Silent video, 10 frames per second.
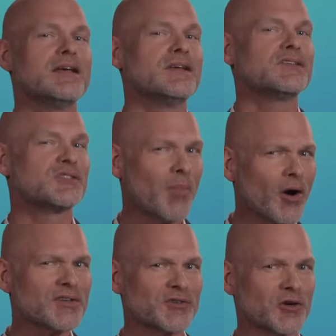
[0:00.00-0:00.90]

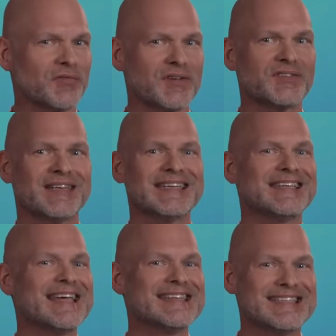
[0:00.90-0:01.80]
Smart Surface is
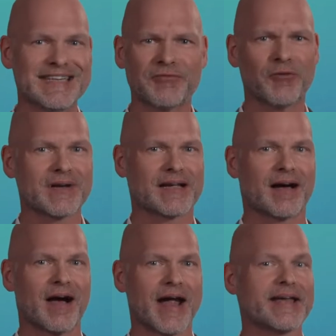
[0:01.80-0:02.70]
a different
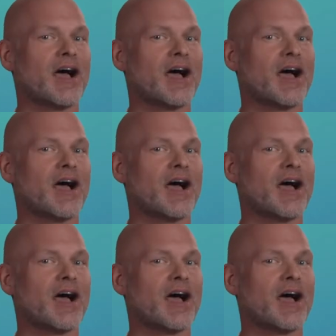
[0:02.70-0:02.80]
kind